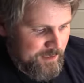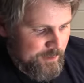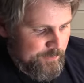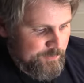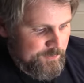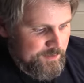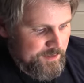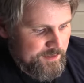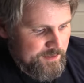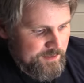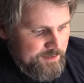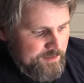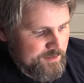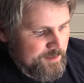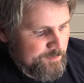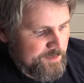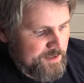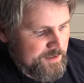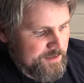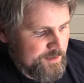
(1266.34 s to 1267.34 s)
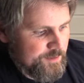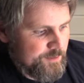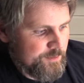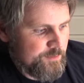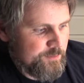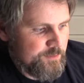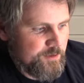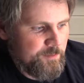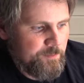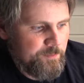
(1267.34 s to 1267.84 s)
lifting the pieces
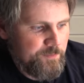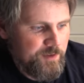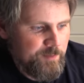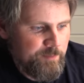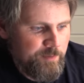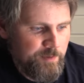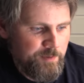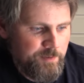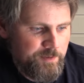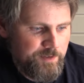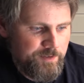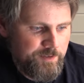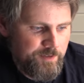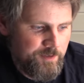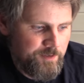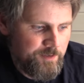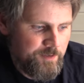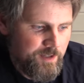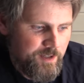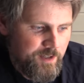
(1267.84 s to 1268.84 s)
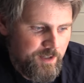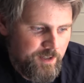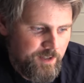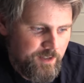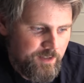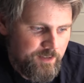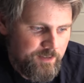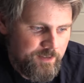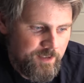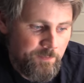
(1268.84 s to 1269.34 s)
from the board, so
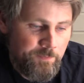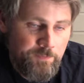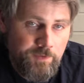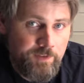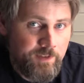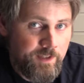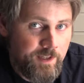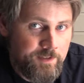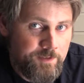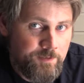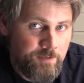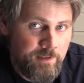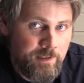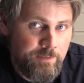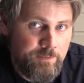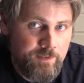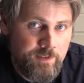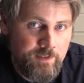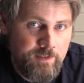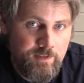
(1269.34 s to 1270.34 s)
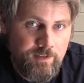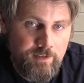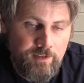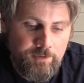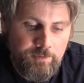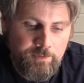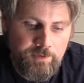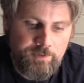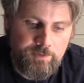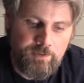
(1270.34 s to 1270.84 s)
something has to lift it,
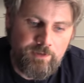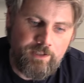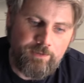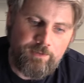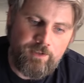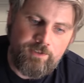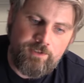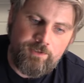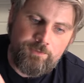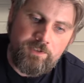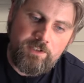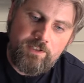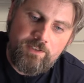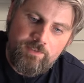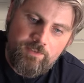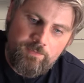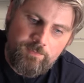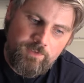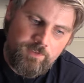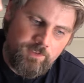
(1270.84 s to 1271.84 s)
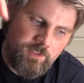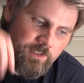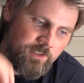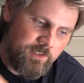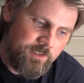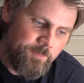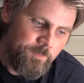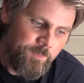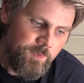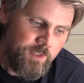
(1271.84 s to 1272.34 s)
otherwise you had to uh, have strings from the
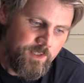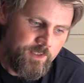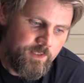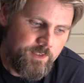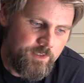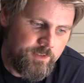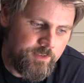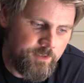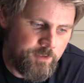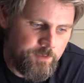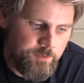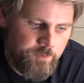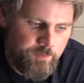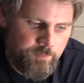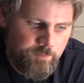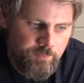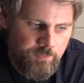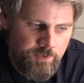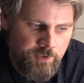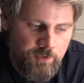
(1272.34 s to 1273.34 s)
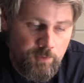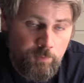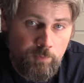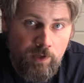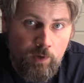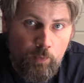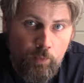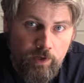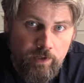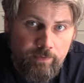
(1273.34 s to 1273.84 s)
ceiling. So just
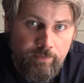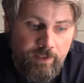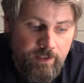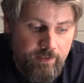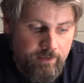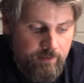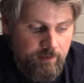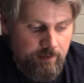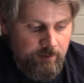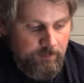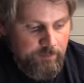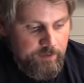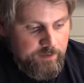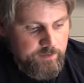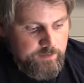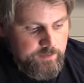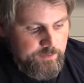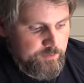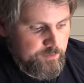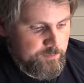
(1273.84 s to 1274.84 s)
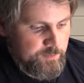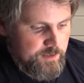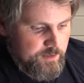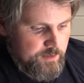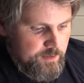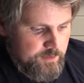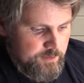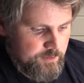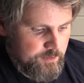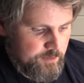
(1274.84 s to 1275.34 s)
be aware of that. But for me,
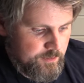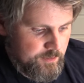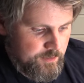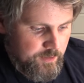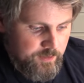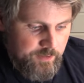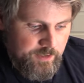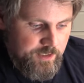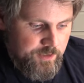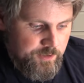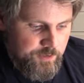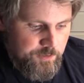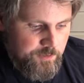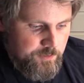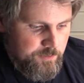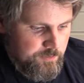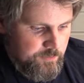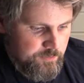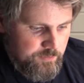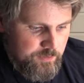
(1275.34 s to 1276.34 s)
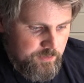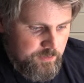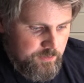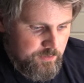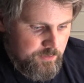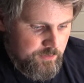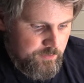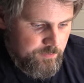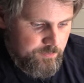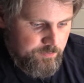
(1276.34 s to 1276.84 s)
it's not, not an issue.
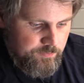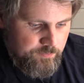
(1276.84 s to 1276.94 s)
Uh,